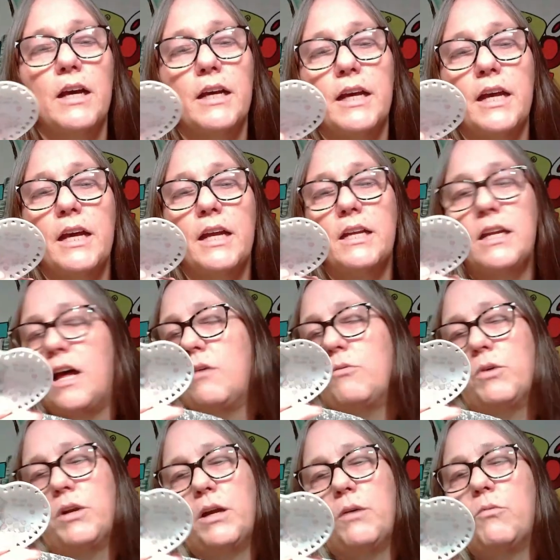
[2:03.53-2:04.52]
Again, not
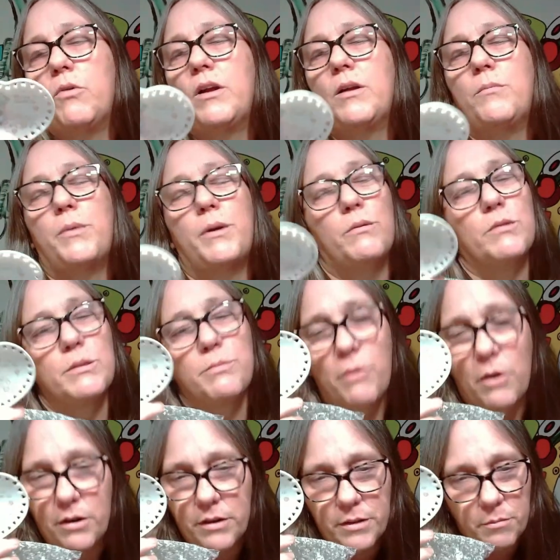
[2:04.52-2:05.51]
one I wanted, but it was
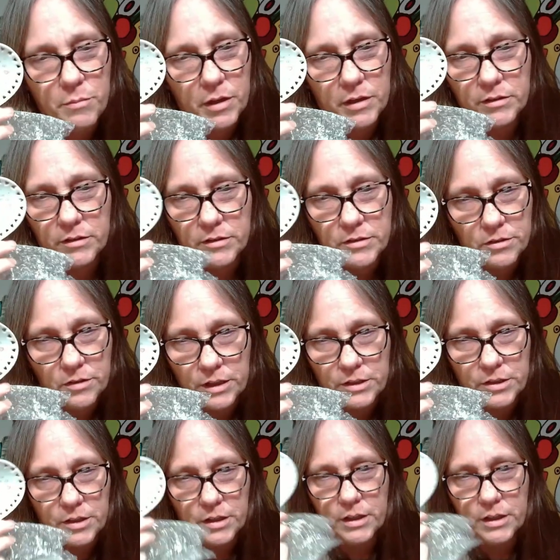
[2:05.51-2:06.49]
part of the bundle, so I took